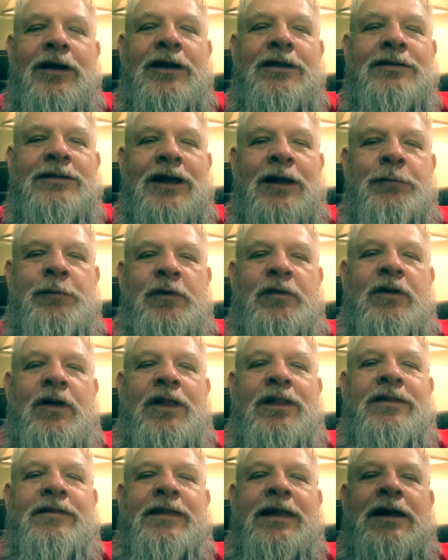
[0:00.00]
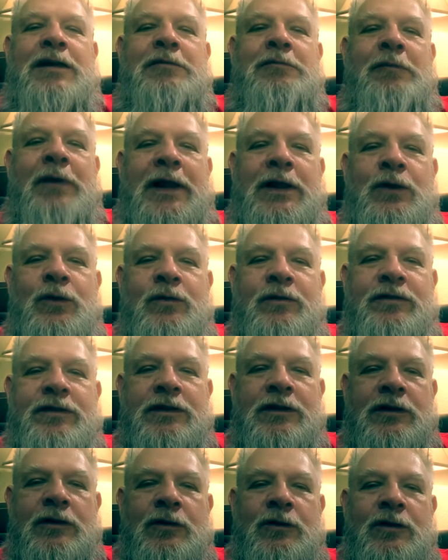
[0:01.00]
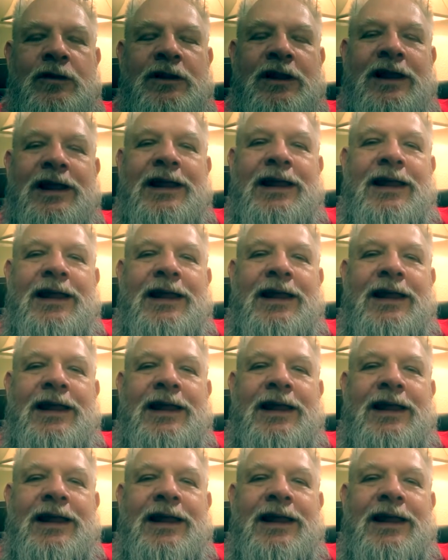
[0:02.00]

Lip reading: On top of all of that, my own vehicle